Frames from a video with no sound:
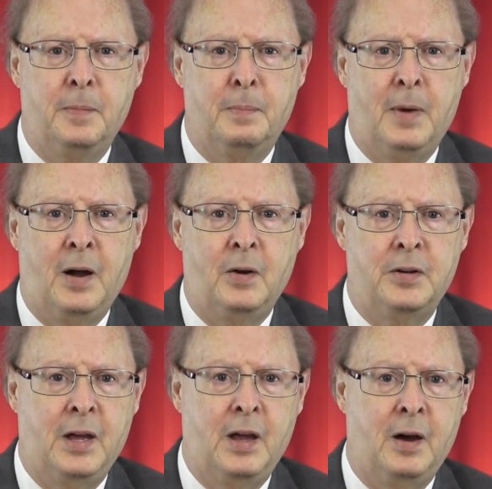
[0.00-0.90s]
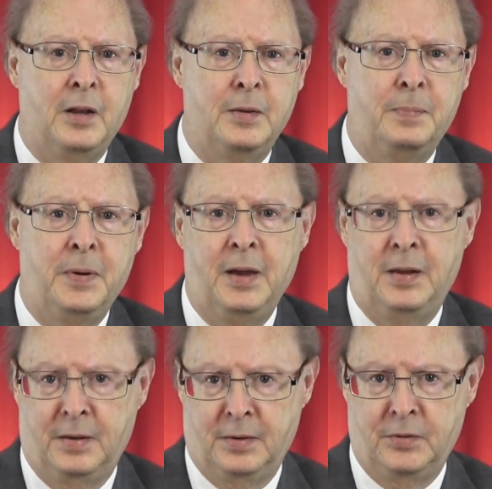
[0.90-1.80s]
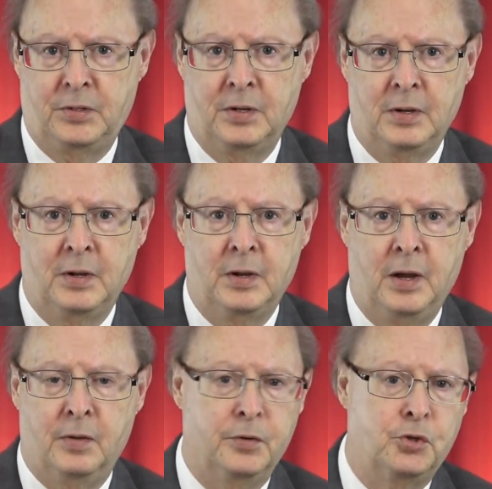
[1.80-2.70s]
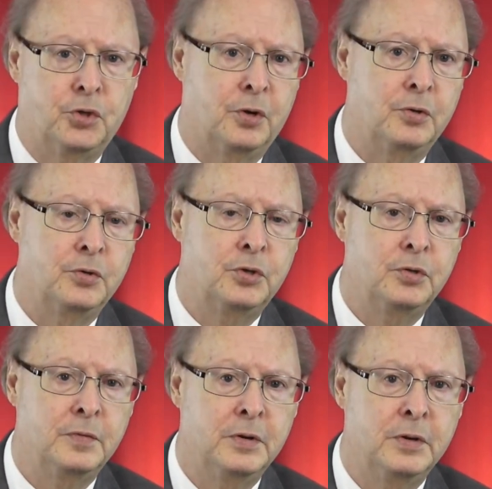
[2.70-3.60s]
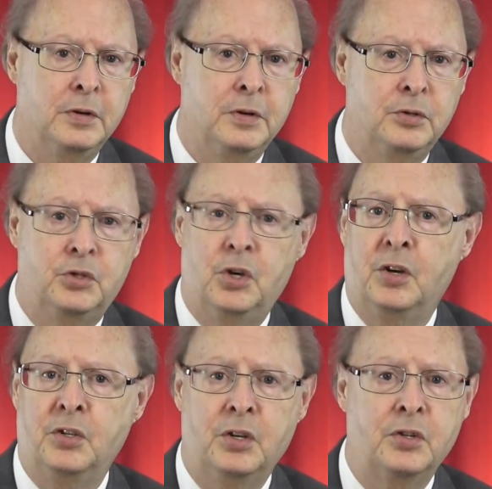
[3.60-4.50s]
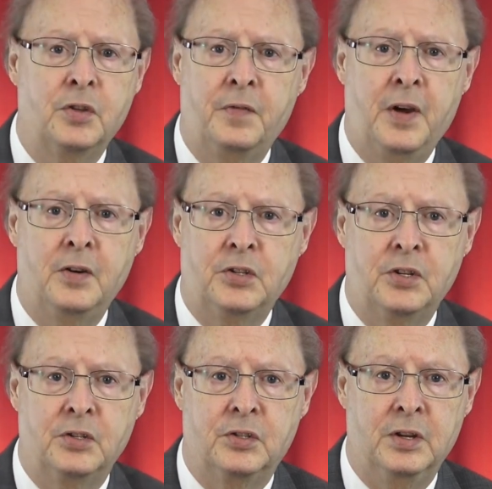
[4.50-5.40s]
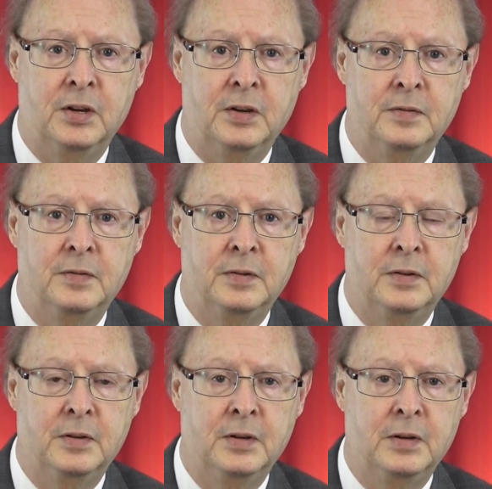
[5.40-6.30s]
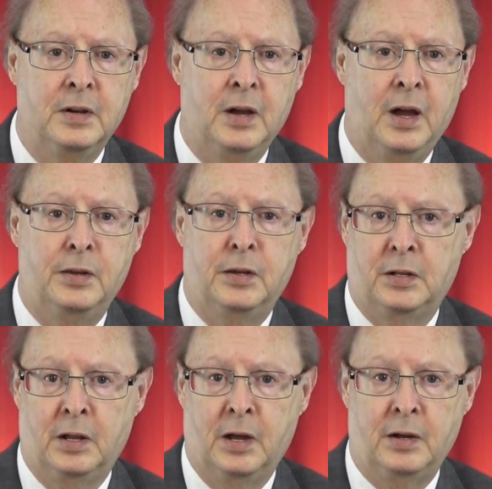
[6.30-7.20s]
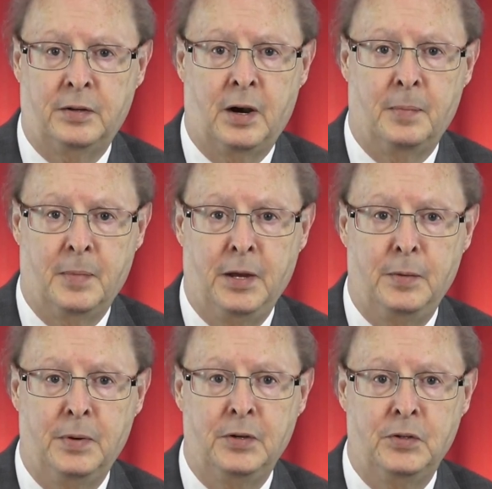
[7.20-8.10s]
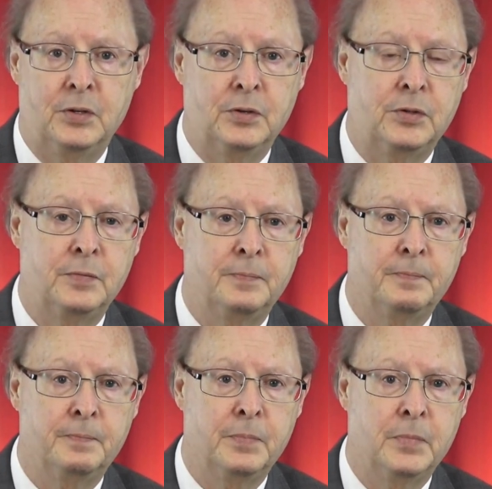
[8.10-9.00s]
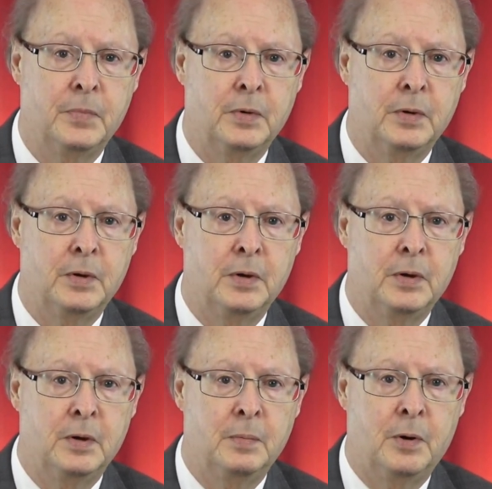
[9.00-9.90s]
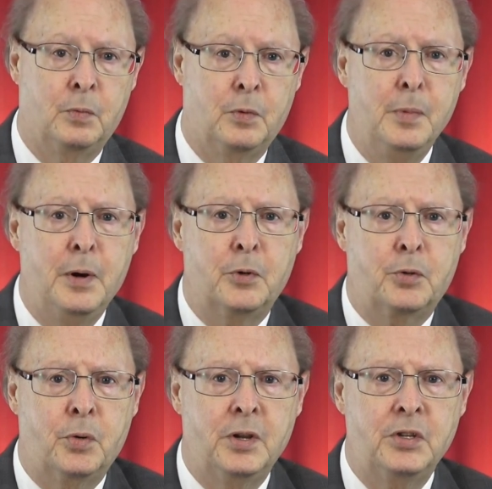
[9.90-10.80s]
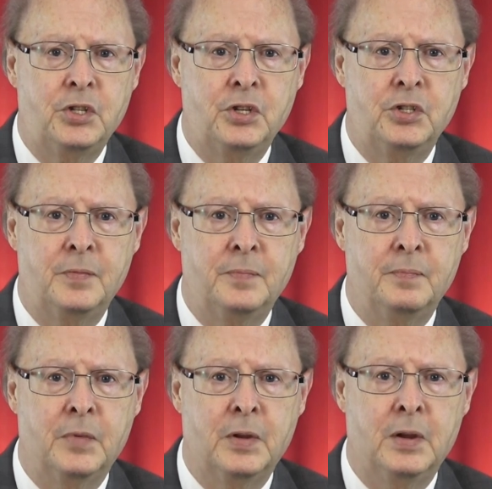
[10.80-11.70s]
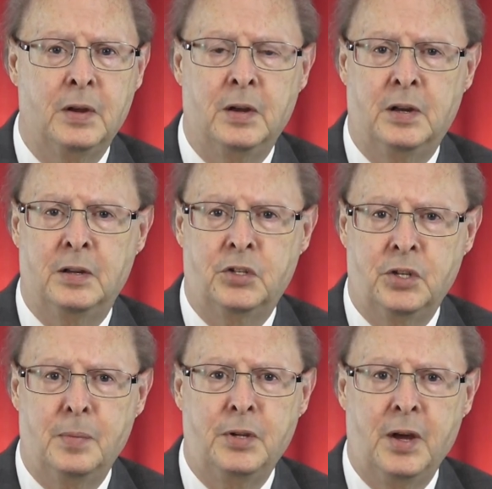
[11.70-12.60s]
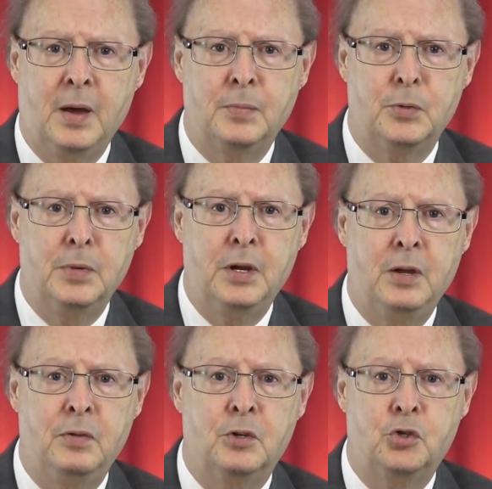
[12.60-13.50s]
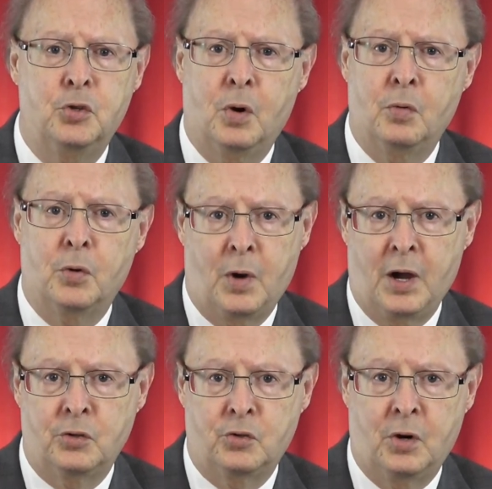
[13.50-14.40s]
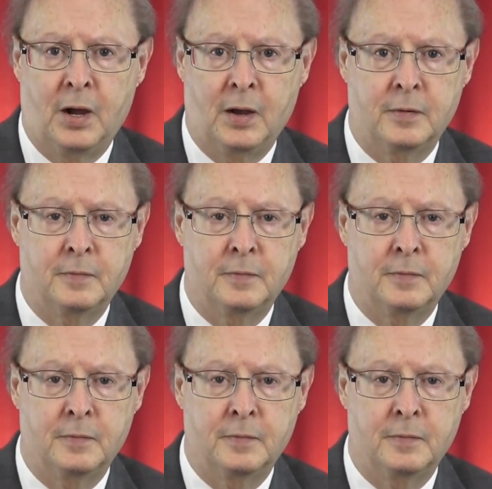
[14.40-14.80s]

mired down in pettiness in the church, just as the Pharisees did, and neglect our main business. But remember, criticism can sometimes mean that you're on the right track.